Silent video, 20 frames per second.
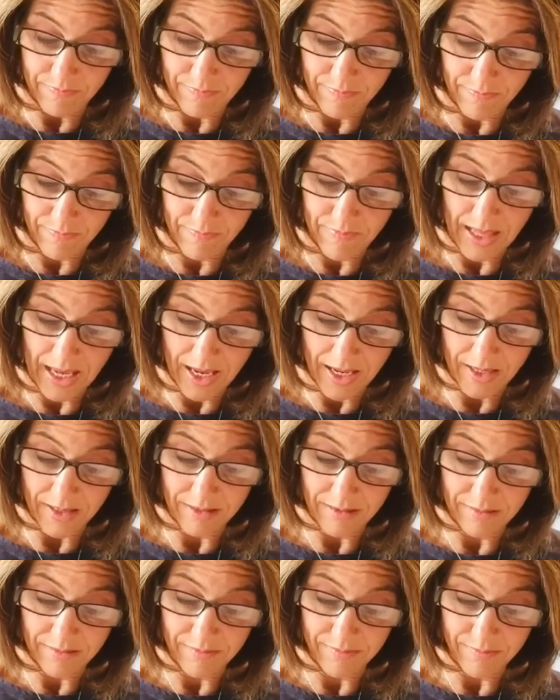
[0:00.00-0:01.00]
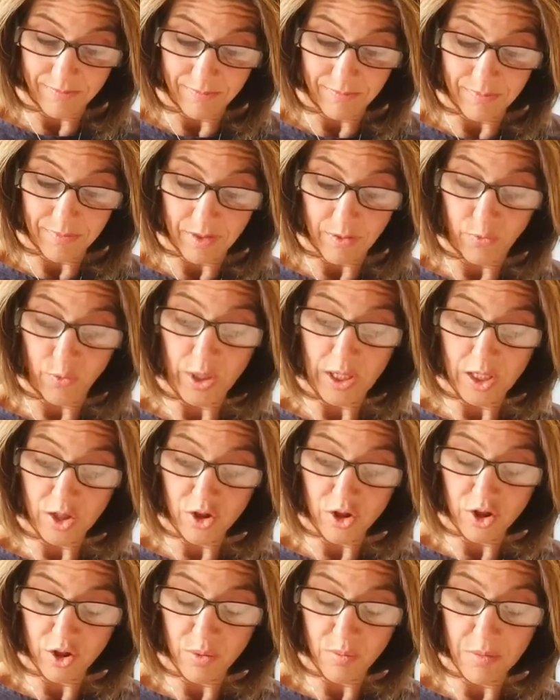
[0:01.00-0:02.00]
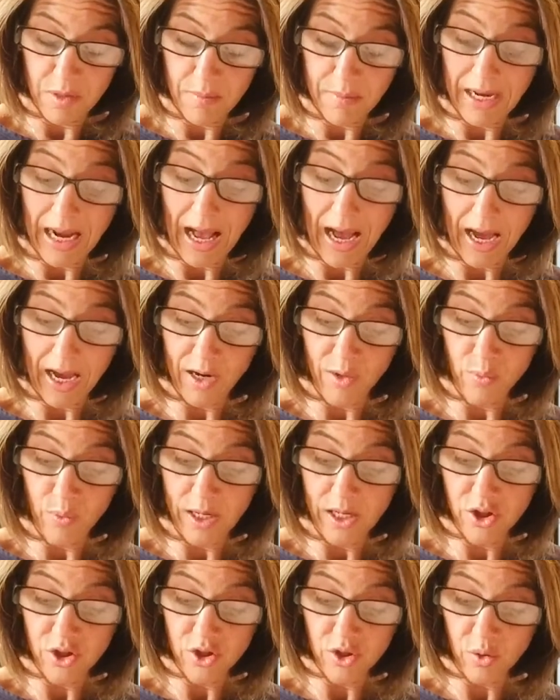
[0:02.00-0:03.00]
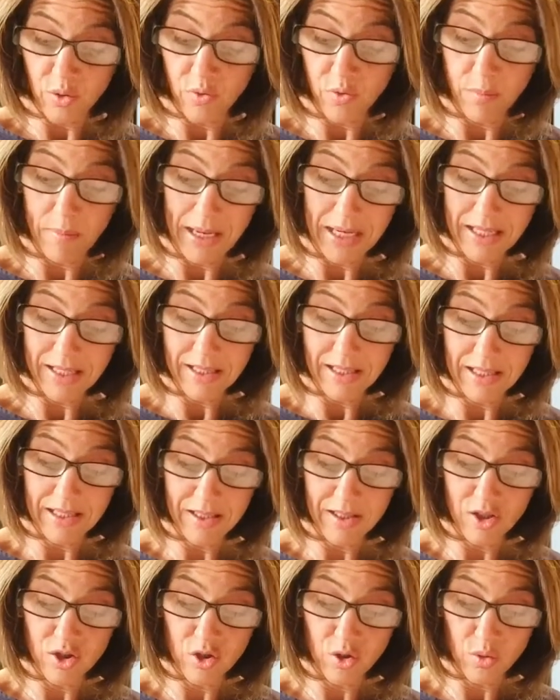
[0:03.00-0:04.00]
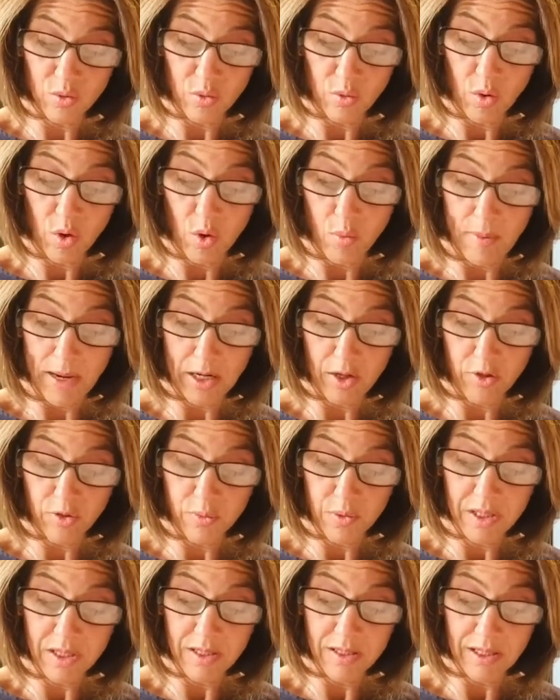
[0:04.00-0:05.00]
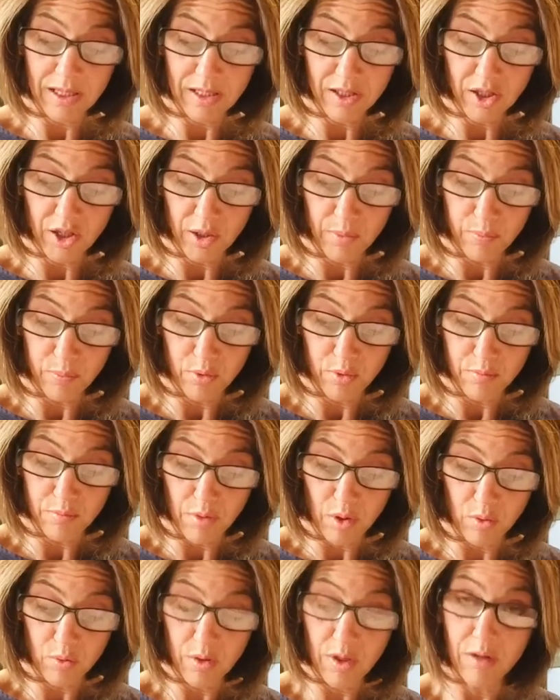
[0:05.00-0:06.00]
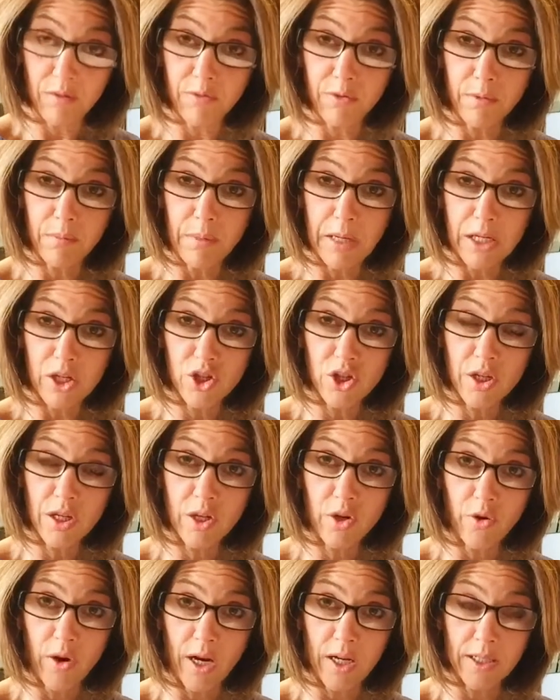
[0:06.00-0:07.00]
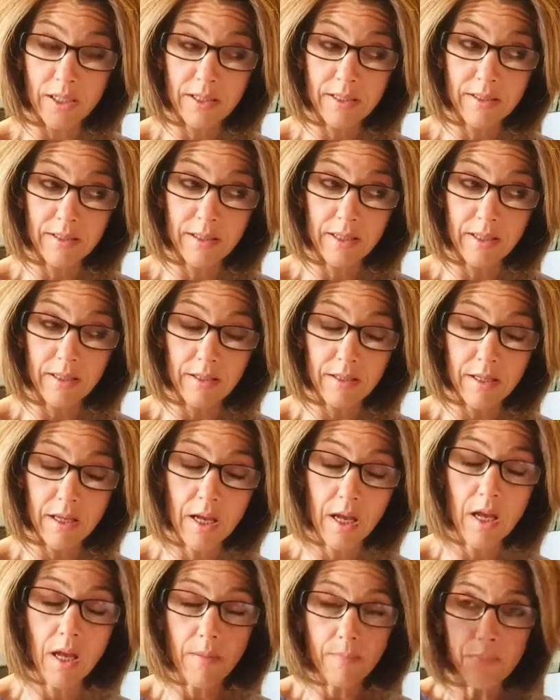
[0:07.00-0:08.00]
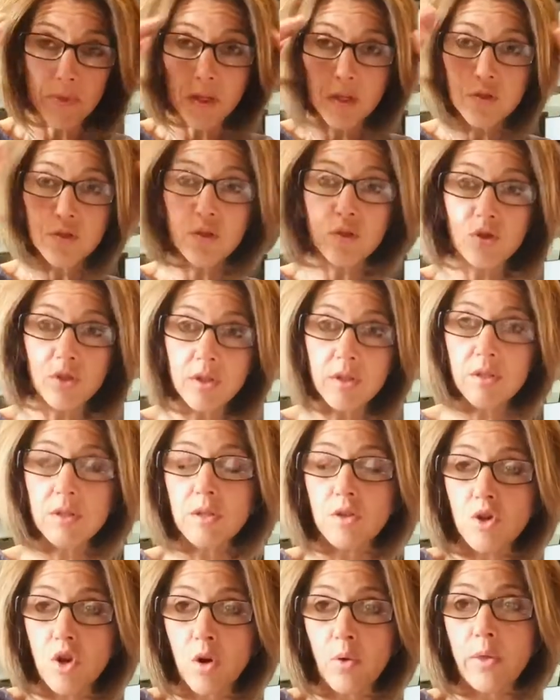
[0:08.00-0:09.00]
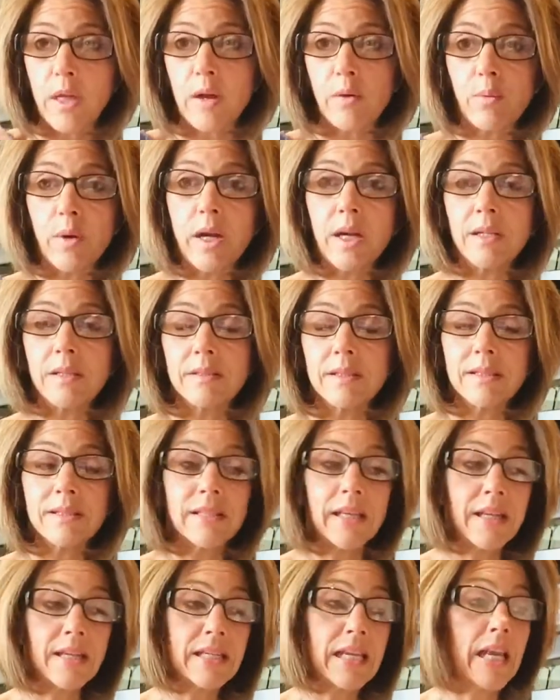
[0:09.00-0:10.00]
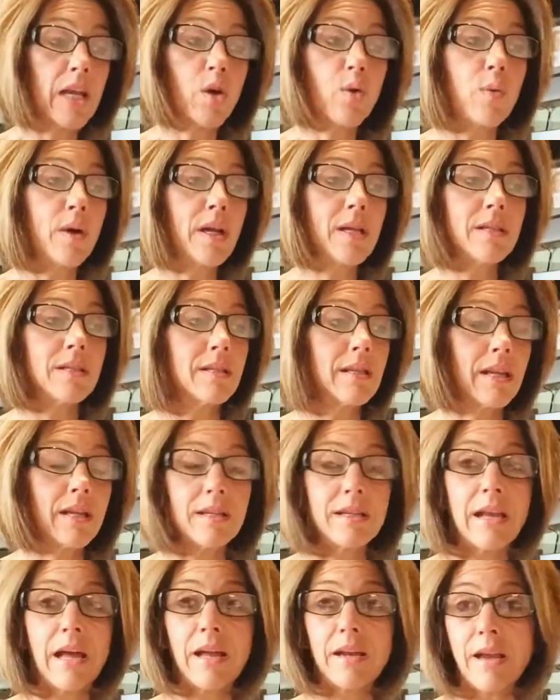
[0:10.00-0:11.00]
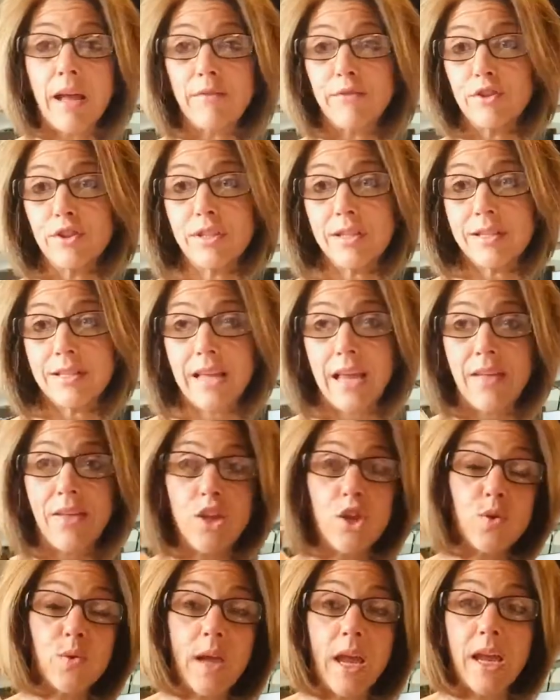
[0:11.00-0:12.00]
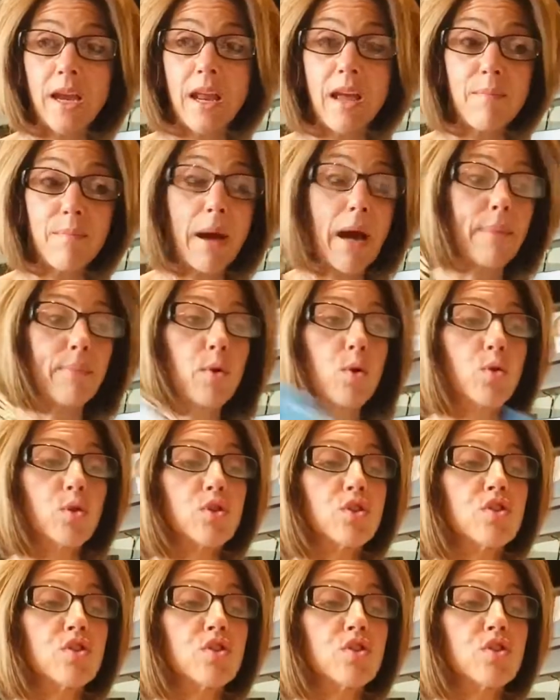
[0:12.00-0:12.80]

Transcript: that if we consume them in a high ratio of omega-6s to omega-3s, it's going to promote inflammation and chronic disease. So just know that, right? It's not a takeaway. It's not ever to say that you can't have popcorn.